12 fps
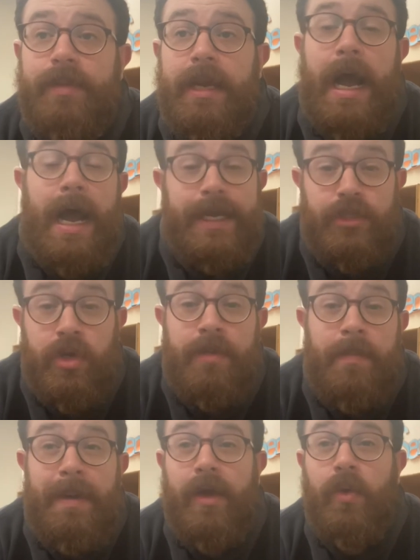But I
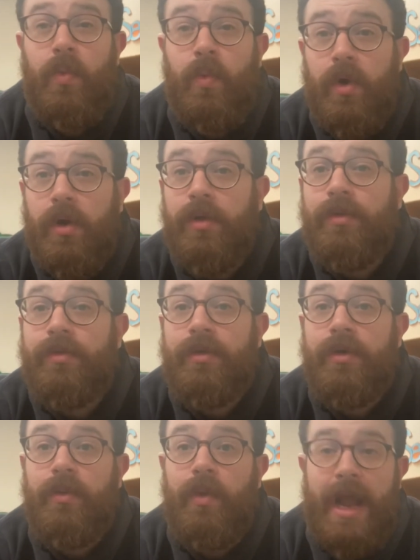dream about a world
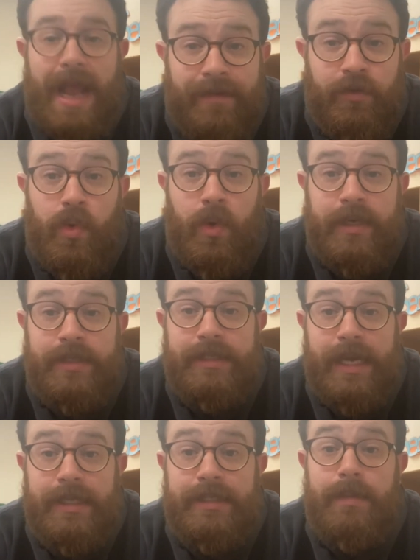where everyone
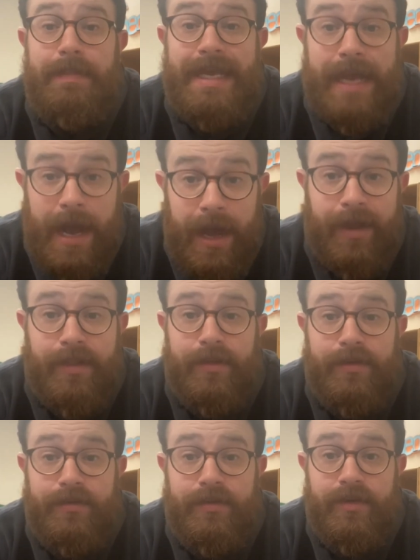decides to be kind
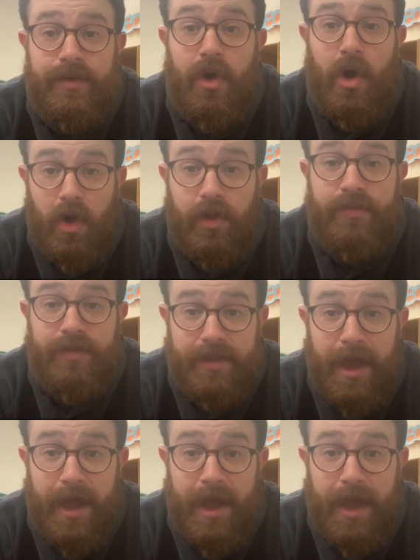all of the